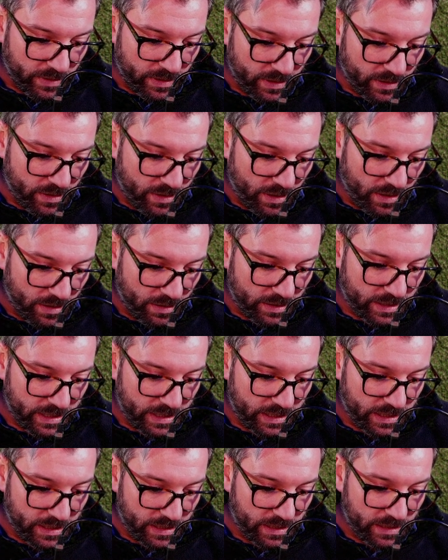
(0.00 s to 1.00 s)
call
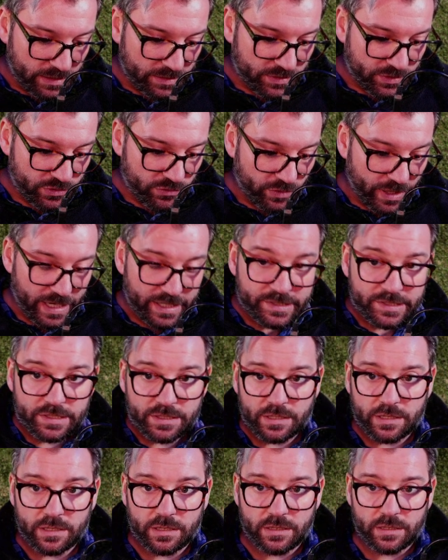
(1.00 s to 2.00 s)
it stress.
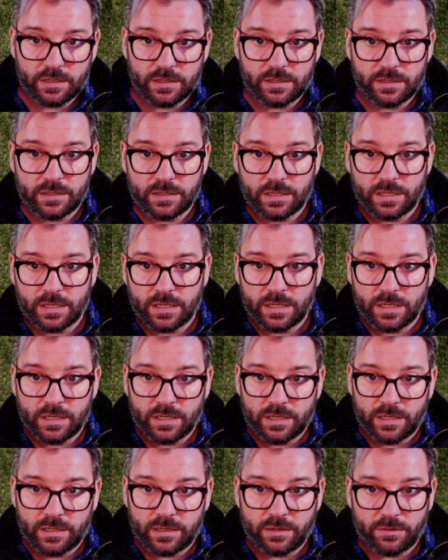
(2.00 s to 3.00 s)

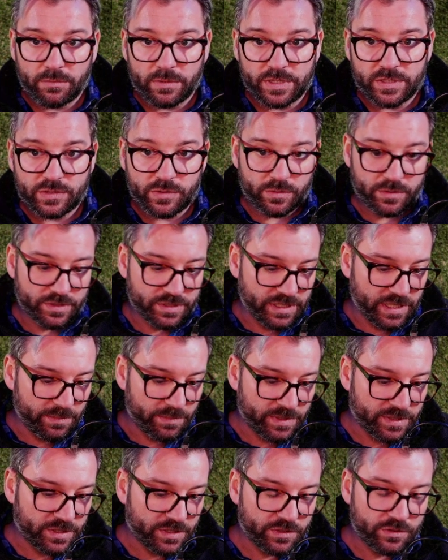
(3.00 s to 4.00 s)
The resource name
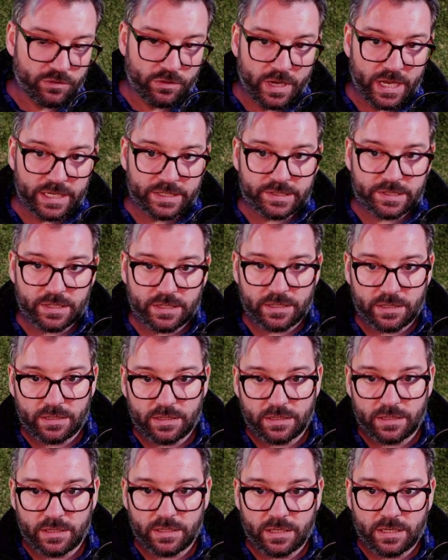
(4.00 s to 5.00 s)
is stress.
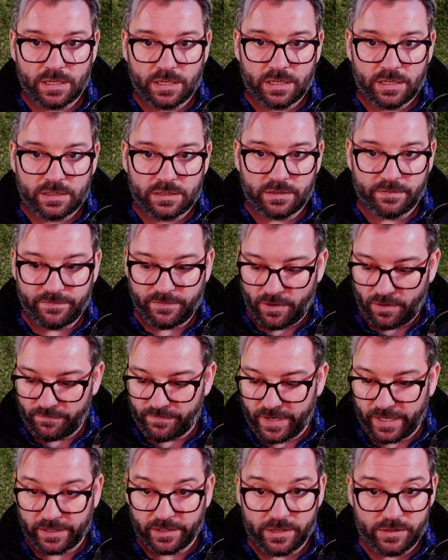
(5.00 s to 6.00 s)
Default
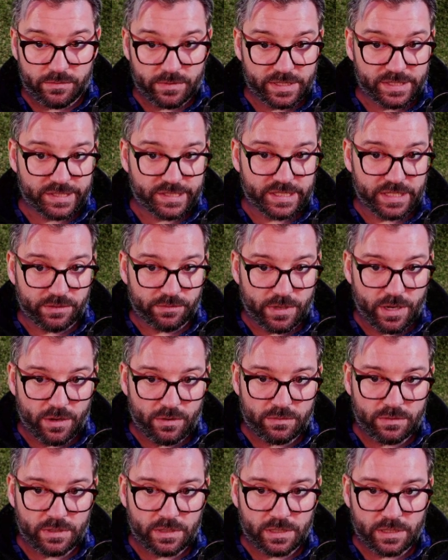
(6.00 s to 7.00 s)
value is
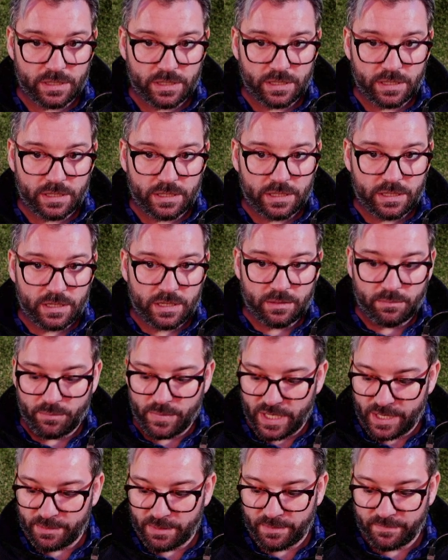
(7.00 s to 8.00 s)
0.
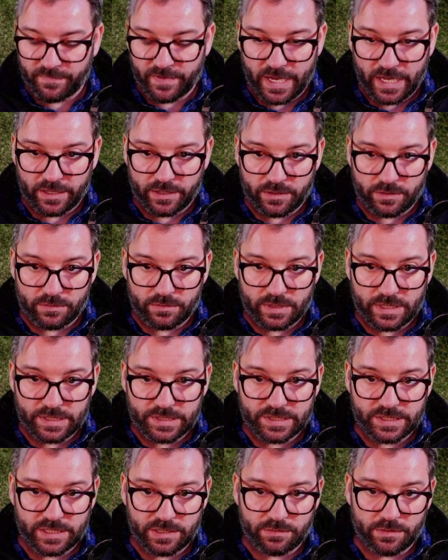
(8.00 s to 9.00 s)
Minimum value is
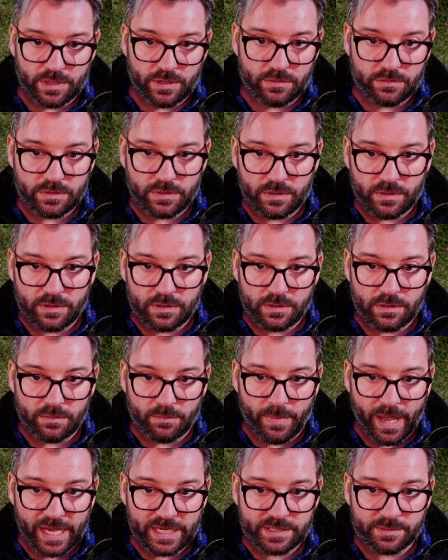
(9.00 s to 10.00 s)
0.
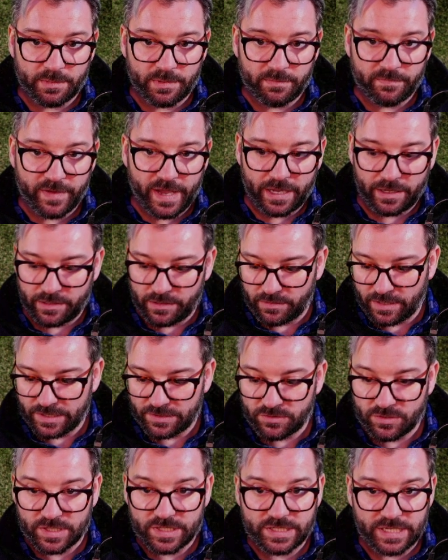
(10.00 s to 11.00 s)
Maximum value, let's
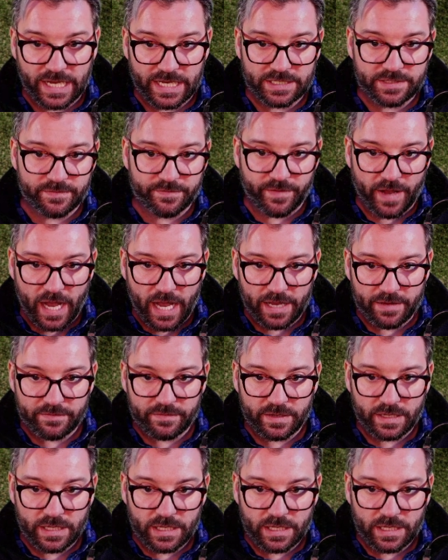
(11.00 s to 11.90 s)
just say it's 5.